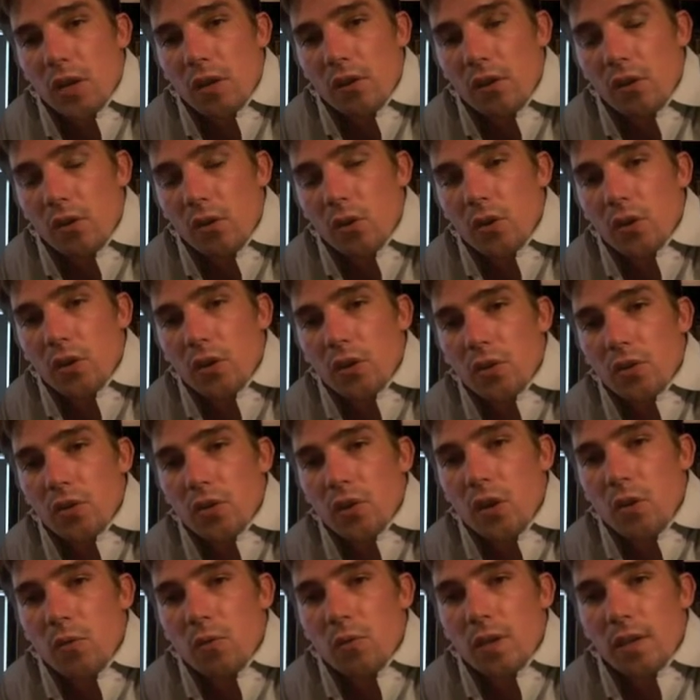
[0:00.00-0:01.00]
shareholders
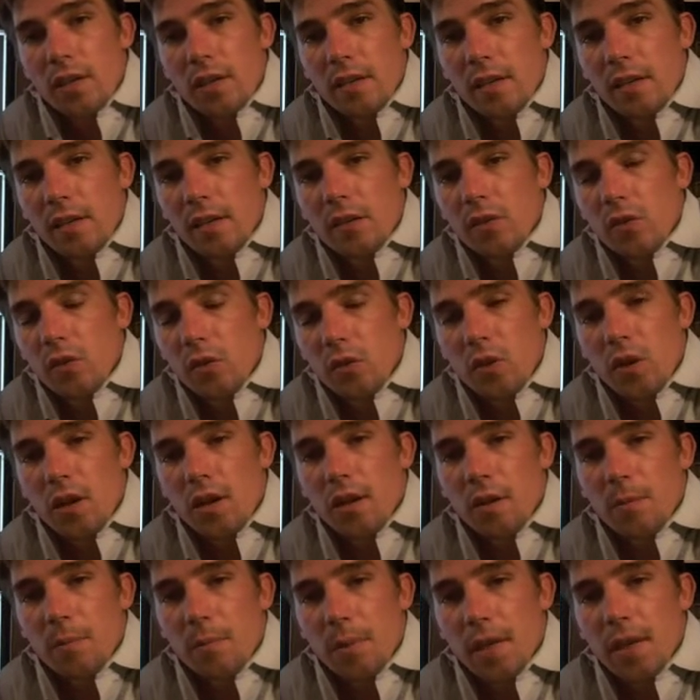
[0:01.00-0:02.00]
don't want to dig through a
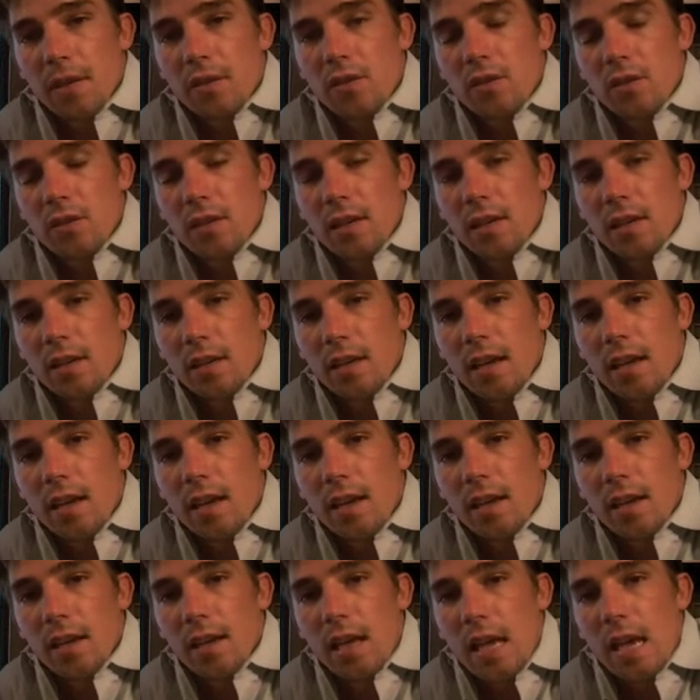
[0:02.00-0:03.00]
100-page
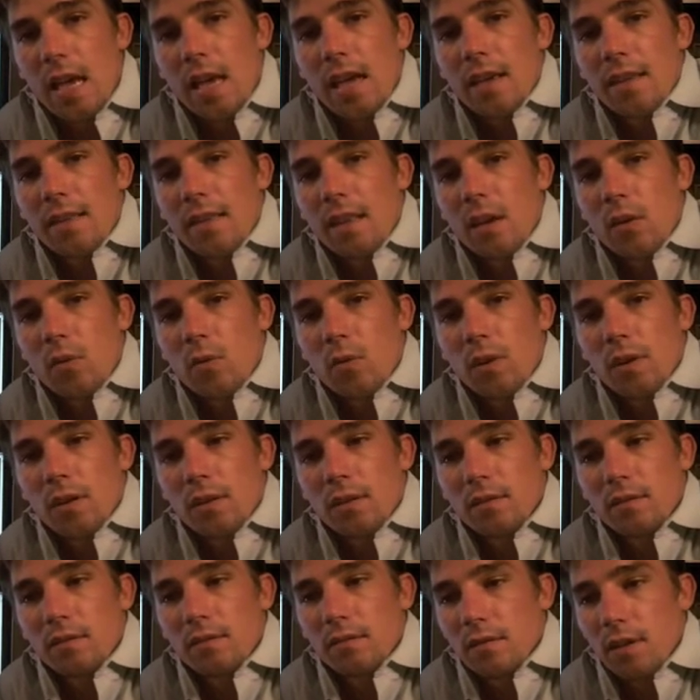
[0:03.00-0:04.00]
10K. They
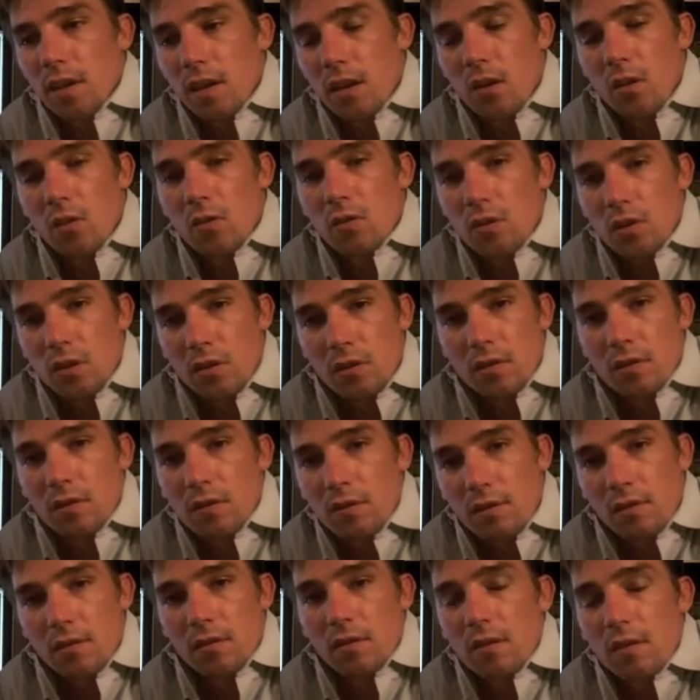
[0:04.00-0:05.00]
want, just
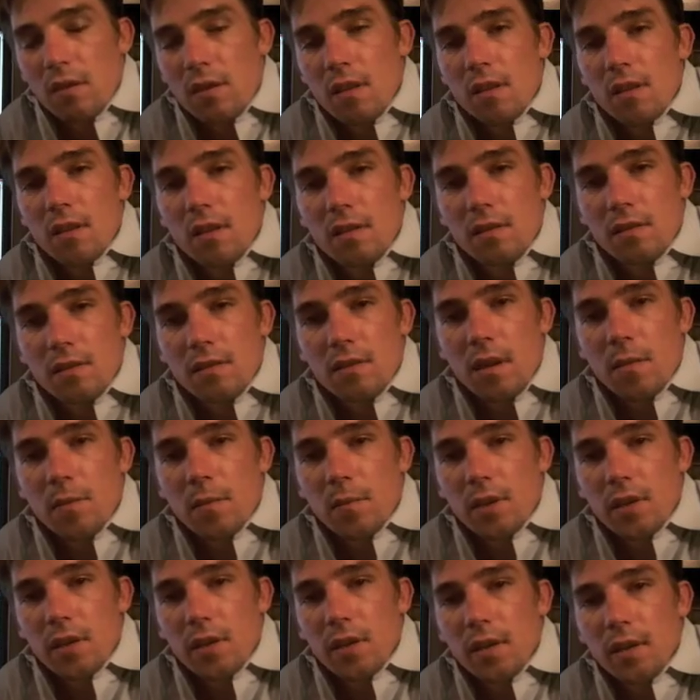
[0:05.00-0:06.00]
the
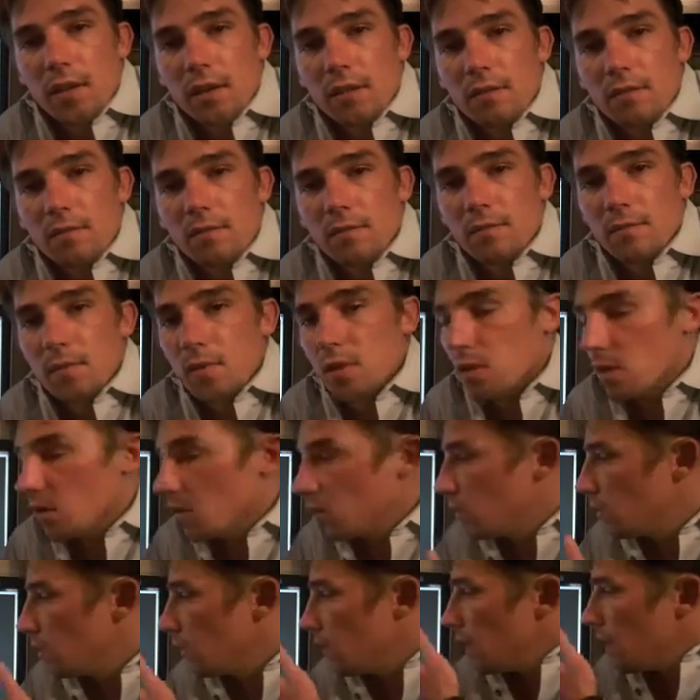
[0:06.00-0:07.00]
summary.
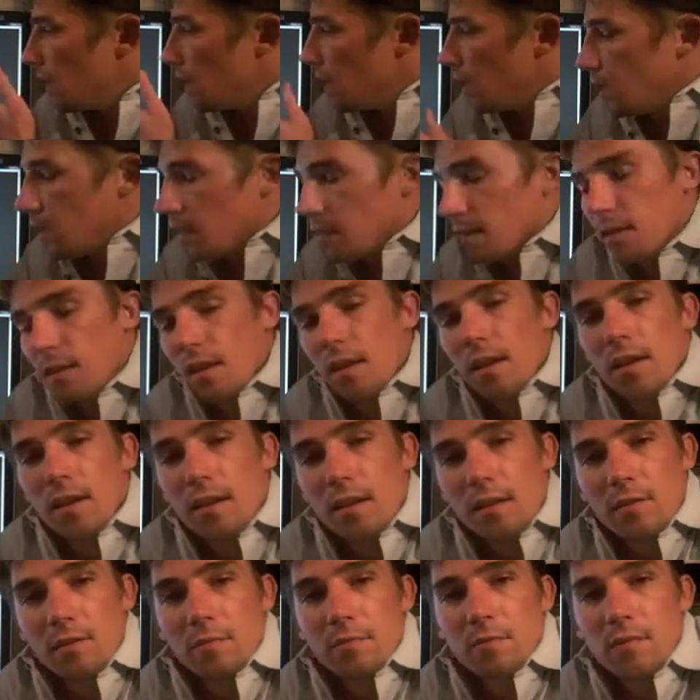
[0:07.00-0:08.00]
So
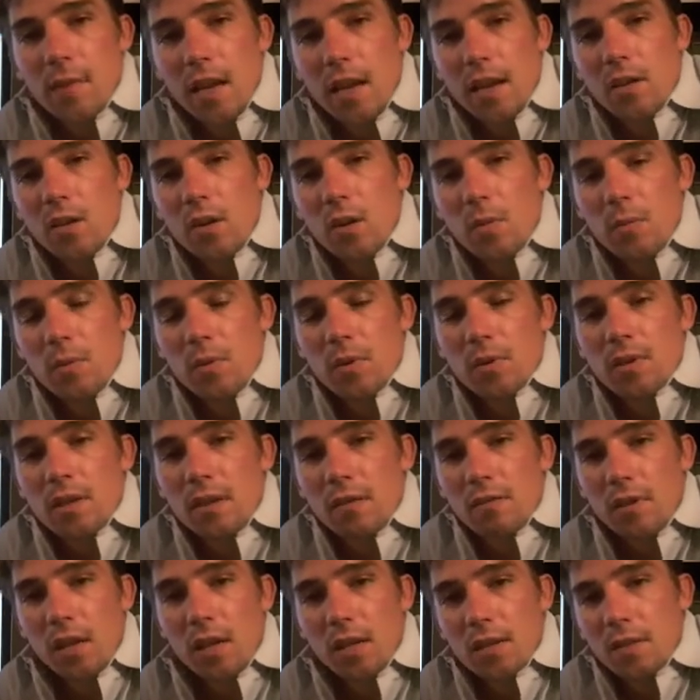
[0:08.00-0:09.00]
the annual reports
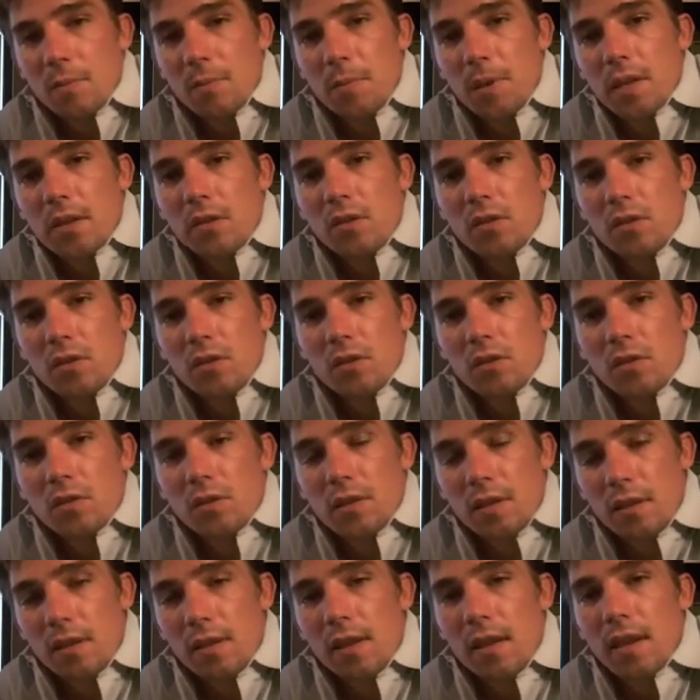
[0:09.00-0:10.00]
have lots of
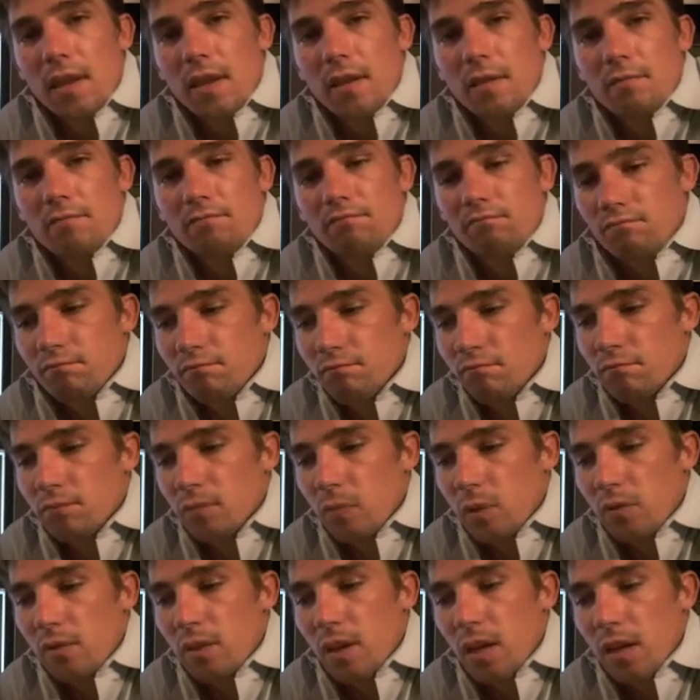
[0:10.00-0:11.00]
pictures, and they
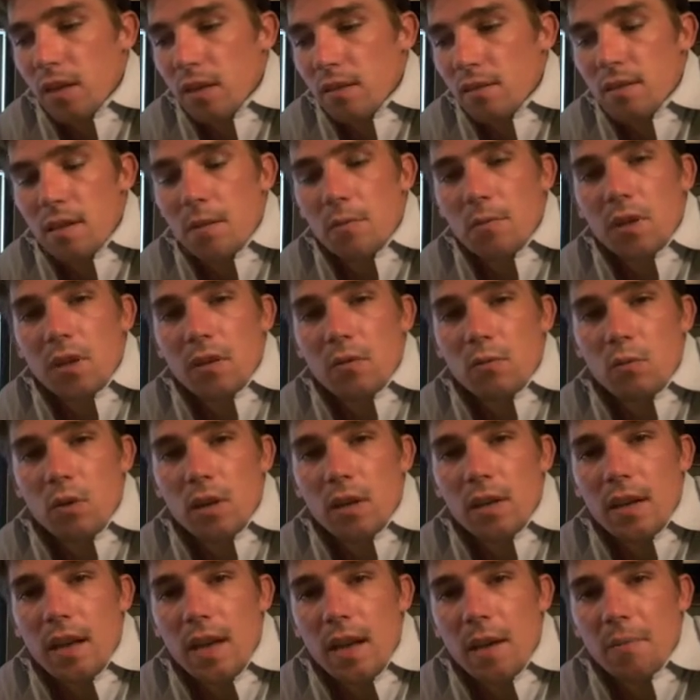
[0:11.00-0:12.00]
provide a summary of
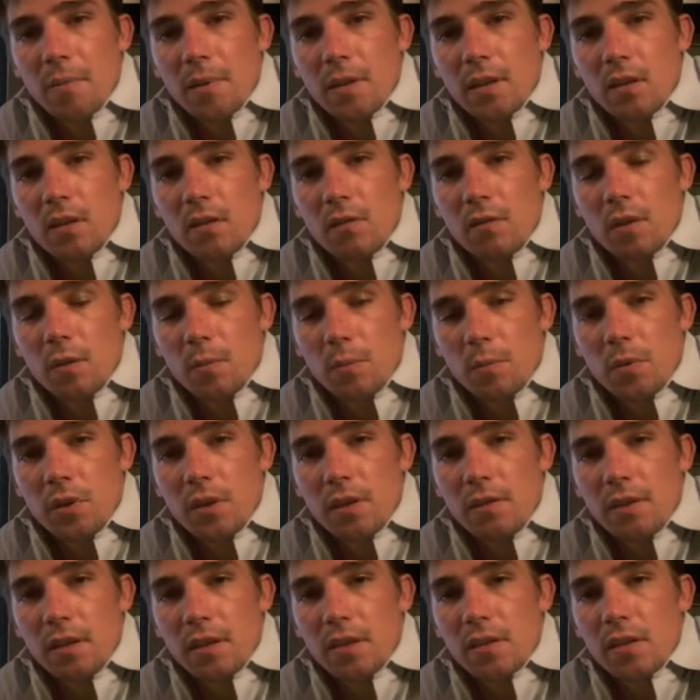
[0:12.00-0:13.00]
what happened over the
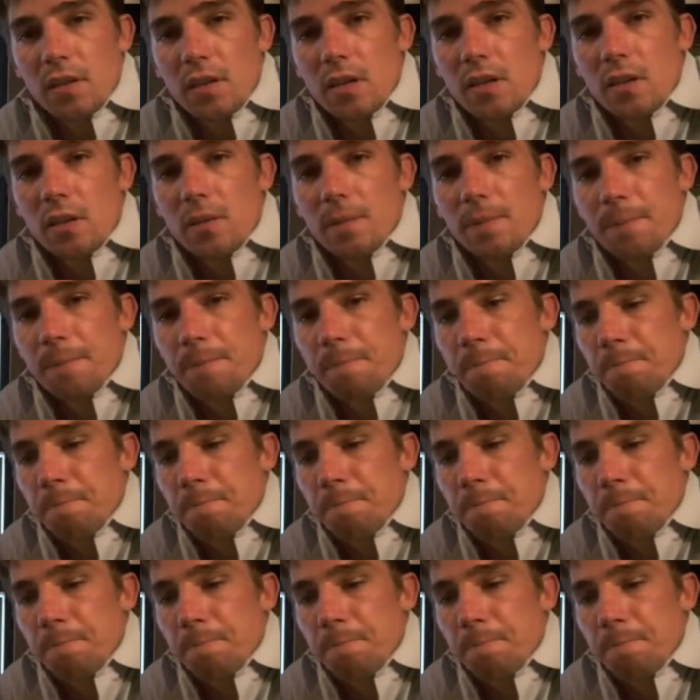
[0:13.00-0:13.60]
previous year.